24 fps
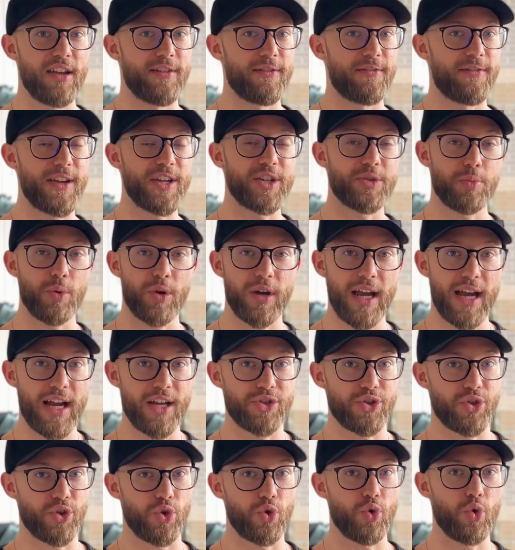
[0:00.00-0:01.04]
Facebook
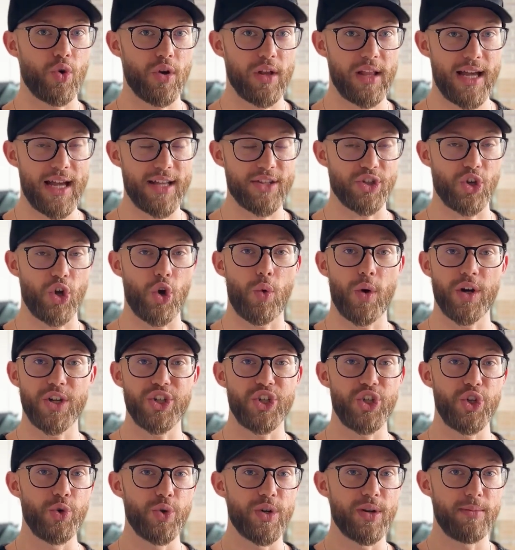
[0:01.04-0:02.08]
ads or Google ads. Go on
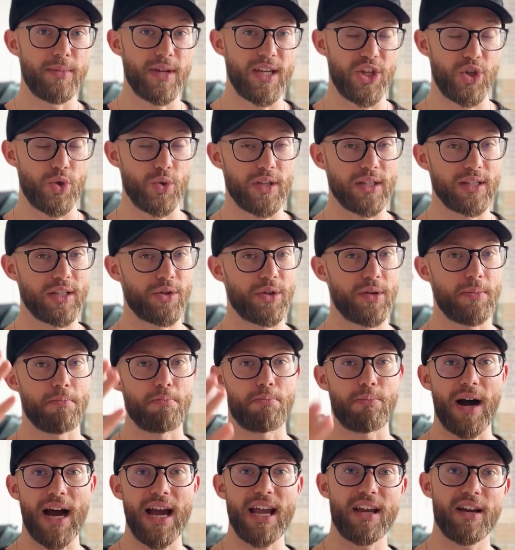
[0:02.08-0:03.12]
Udemy. You can literally
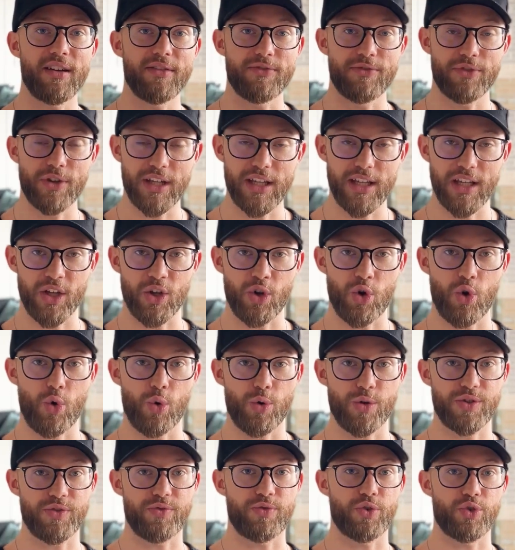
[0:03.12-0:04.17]
buy a freaking
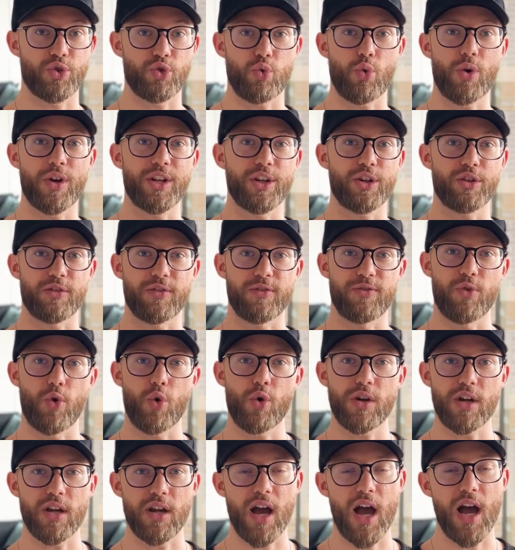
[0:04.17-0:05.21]
course for $20 or
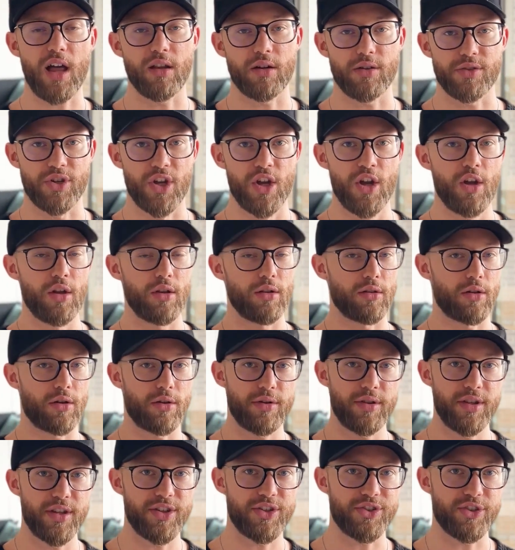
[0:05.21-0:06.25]
$40.
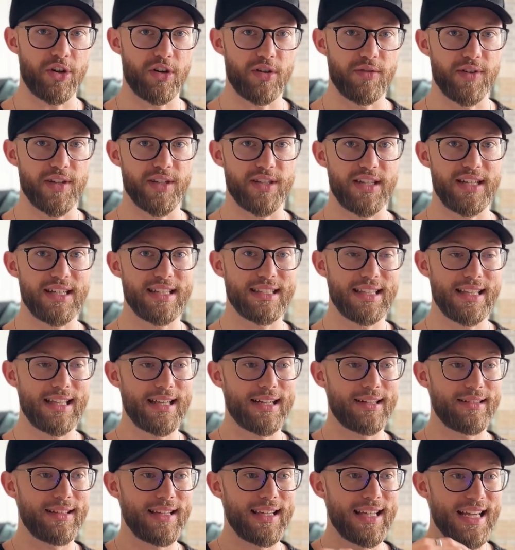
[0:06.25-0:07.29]
Learn this service. He's
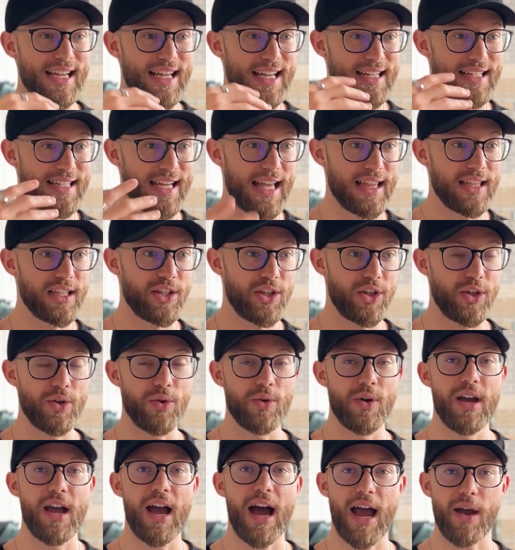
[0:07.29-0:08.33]
literally telling you,
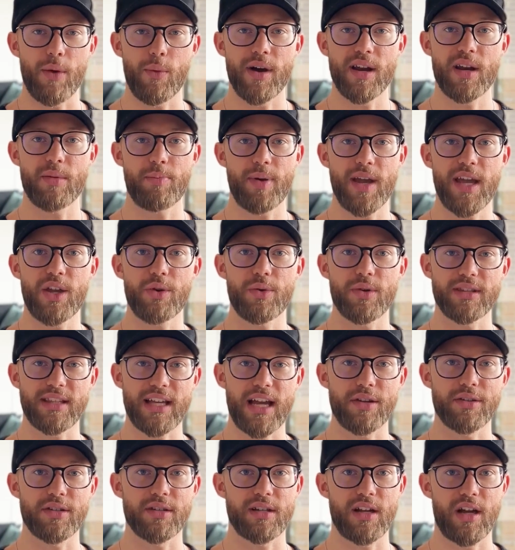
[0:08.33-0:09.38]
I want to pay you
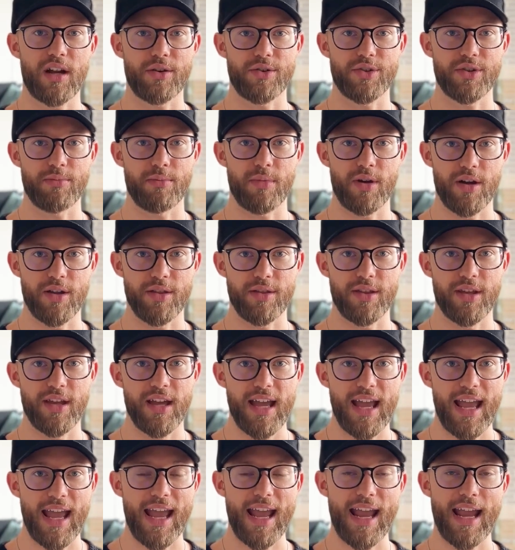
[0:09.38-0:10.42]
$1,000 a month,
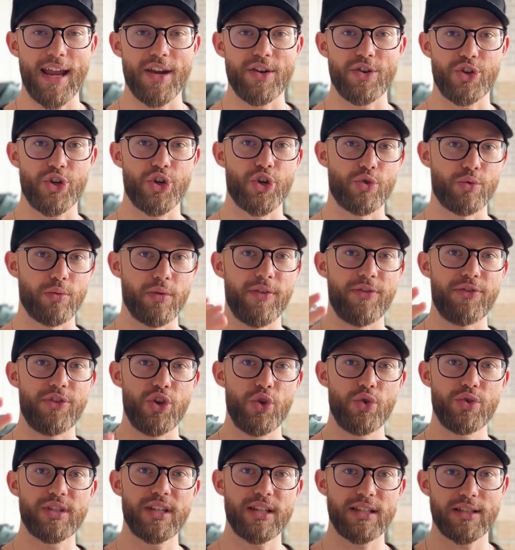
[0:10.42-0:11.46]
and you're
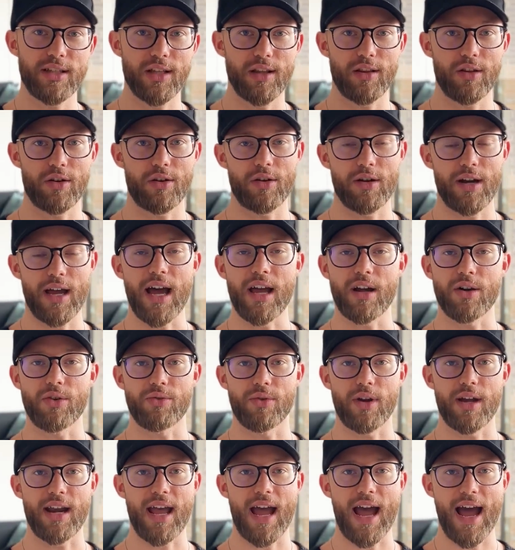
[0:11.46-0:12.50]
refusing to learn how to
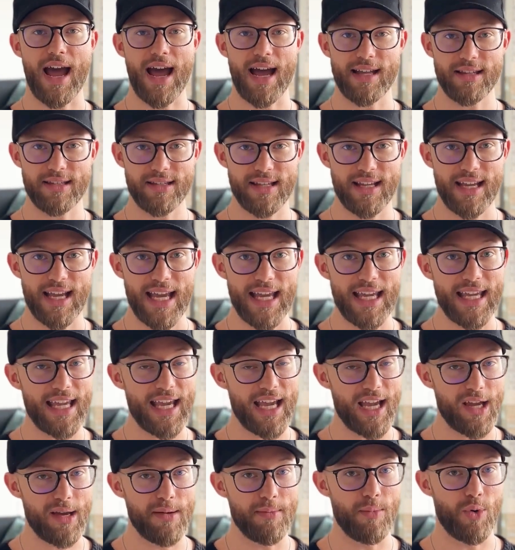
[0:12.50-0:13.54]
run ads and
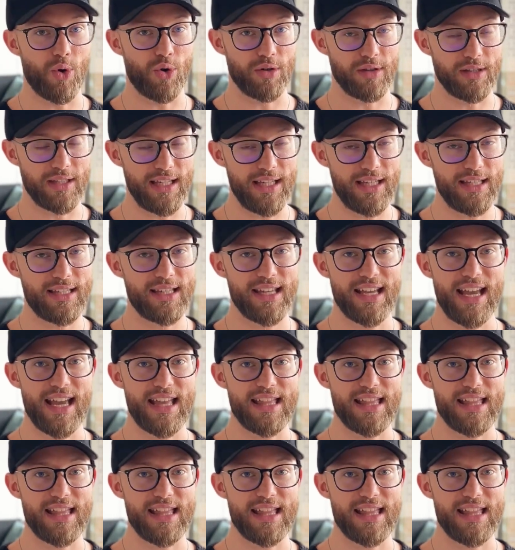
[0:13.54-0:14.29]
get him more leads.